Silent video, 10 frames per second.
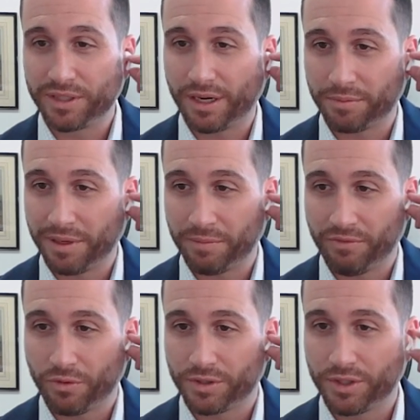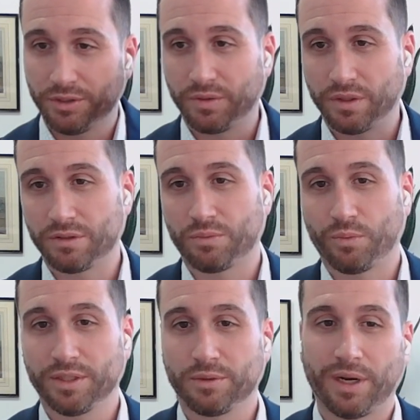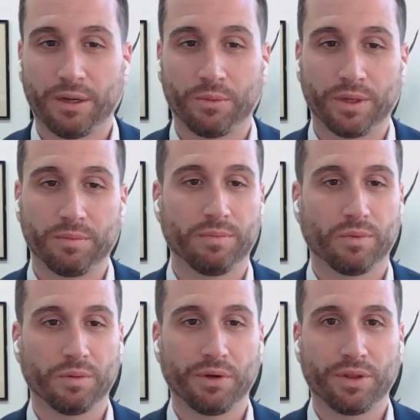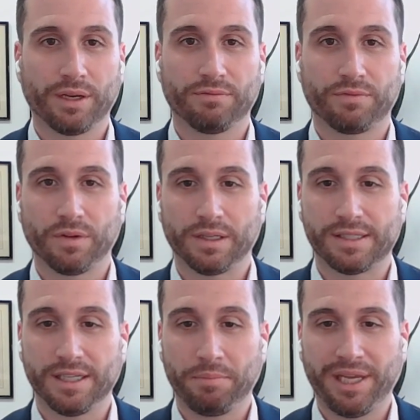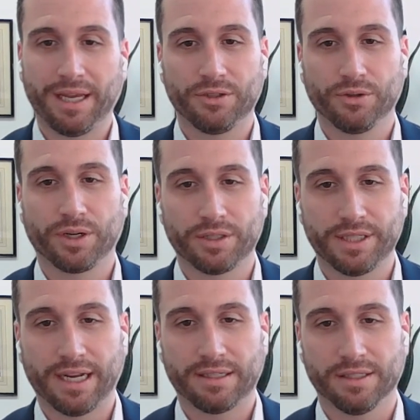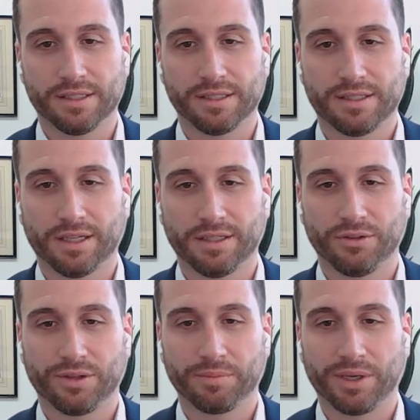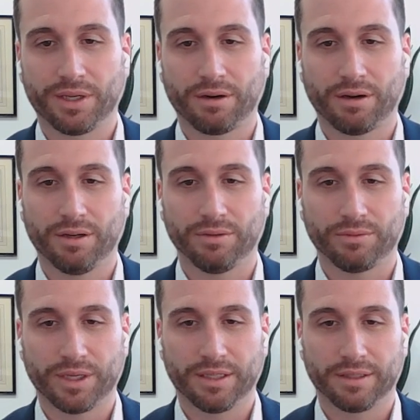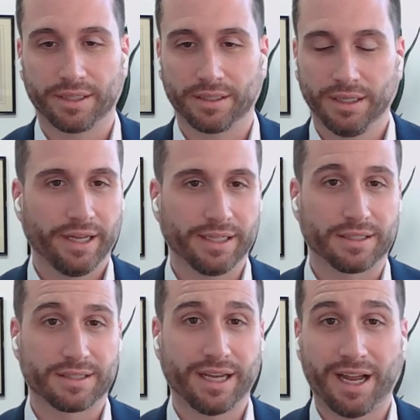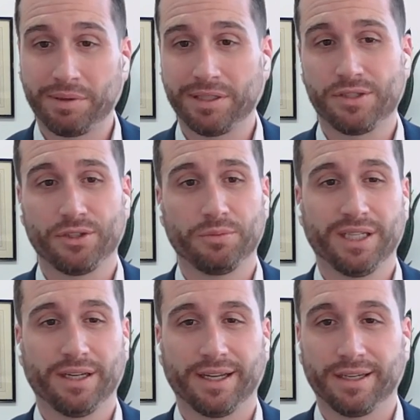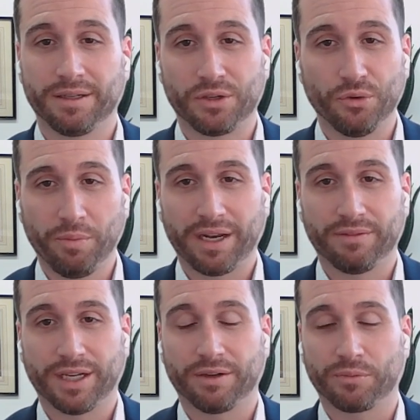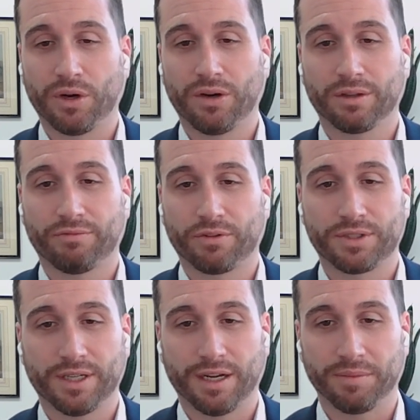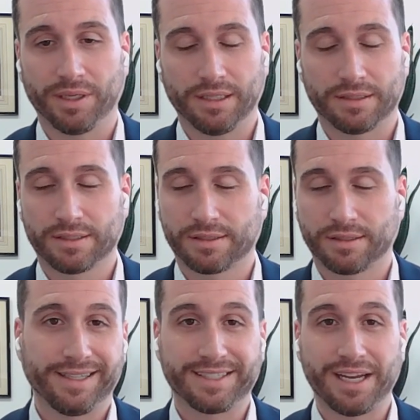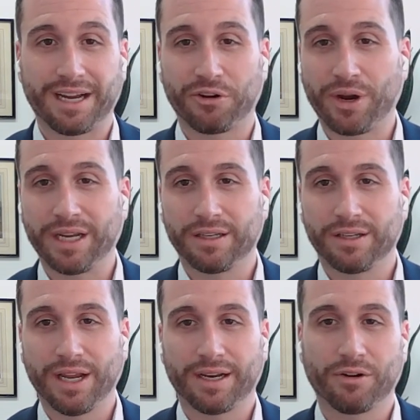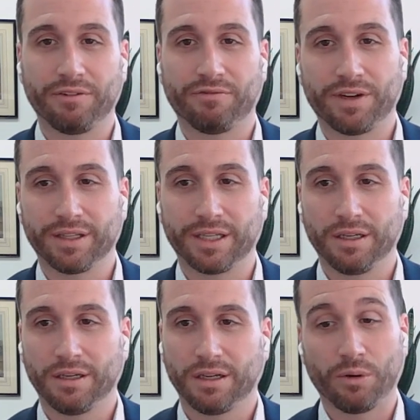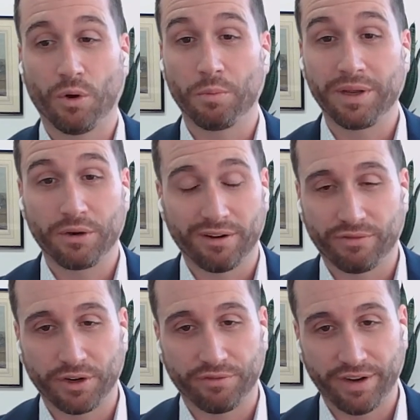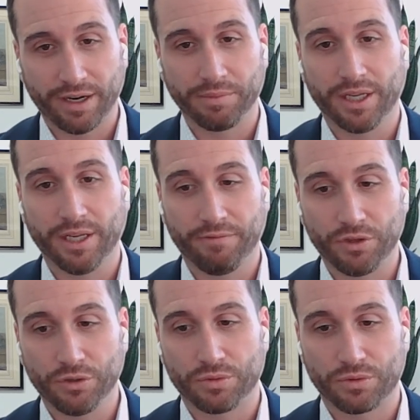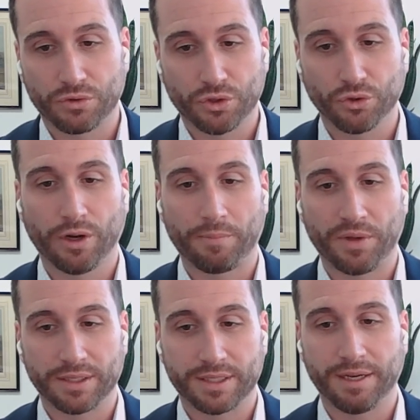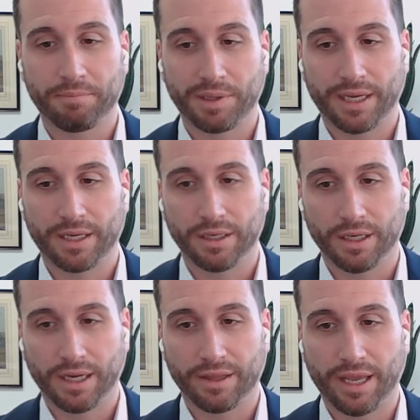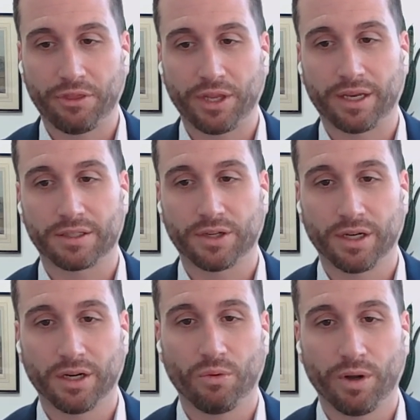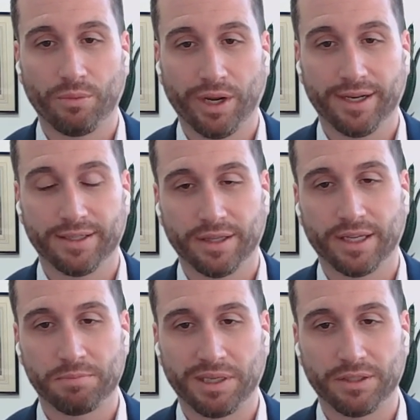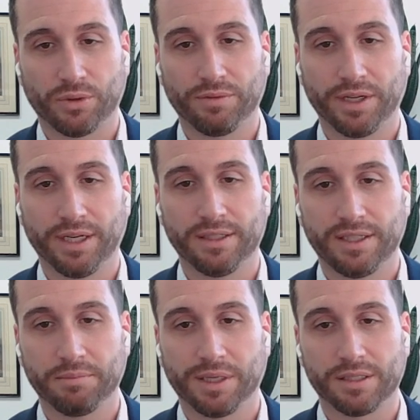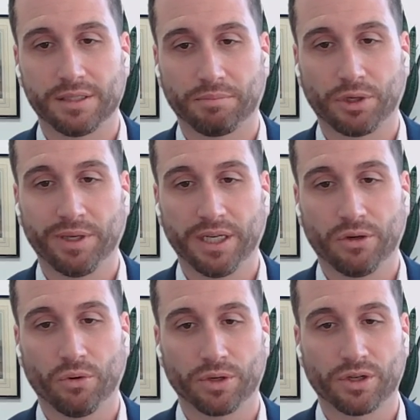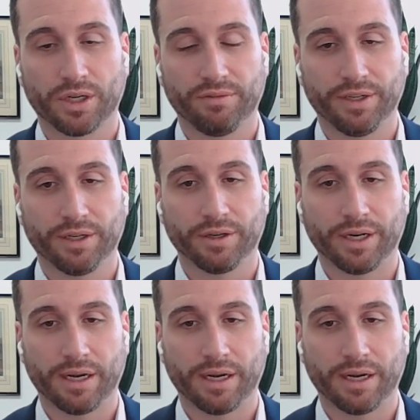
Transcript: we talked about before too, it's the reason why we both have a CPA doing our taxes instead of doing them on our own, right? Like it's time consuming, and you might have done it wrong the first time, and it's not a great feeling, and it won't be great for your family if you screw up the estate plan and they think it's going to go one way, and then they spend 12 to 18 months in probate court trying to figure it